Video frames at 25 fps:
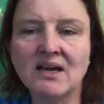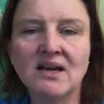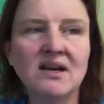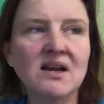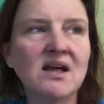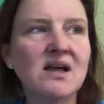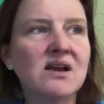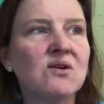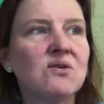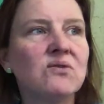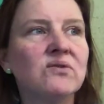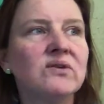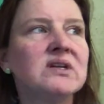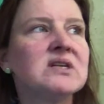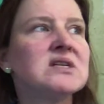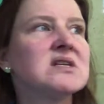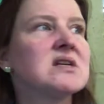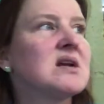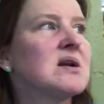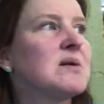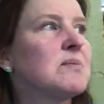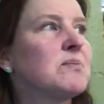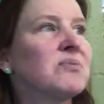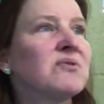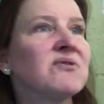Not only
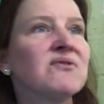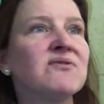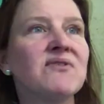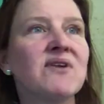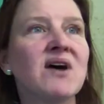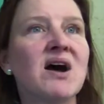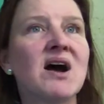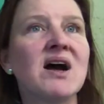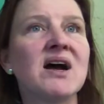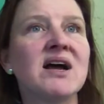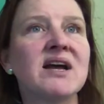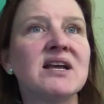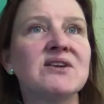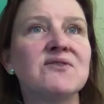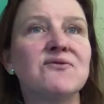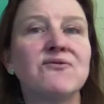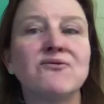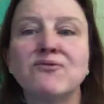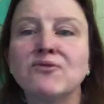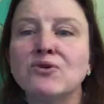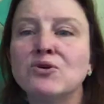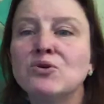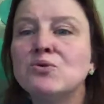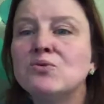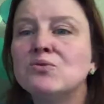did it provide
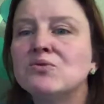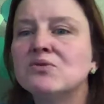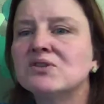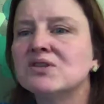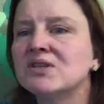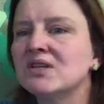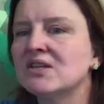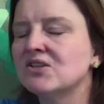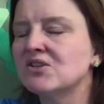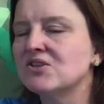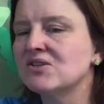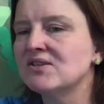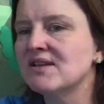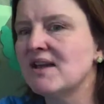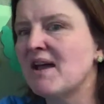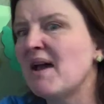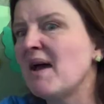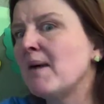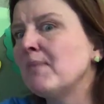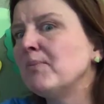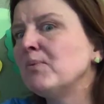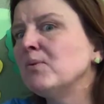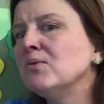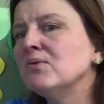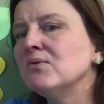fruit such as
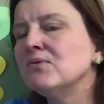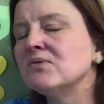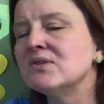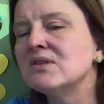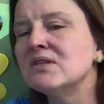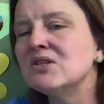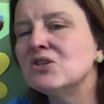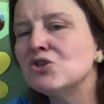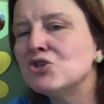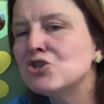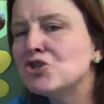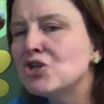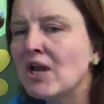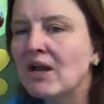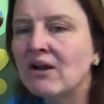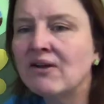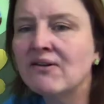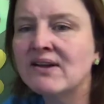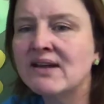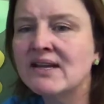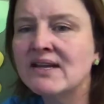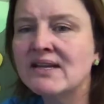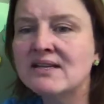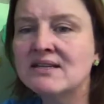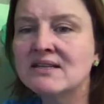apples and
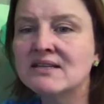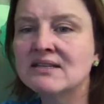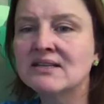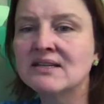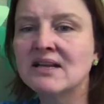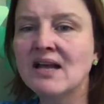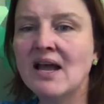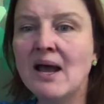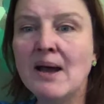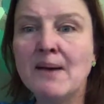cherries,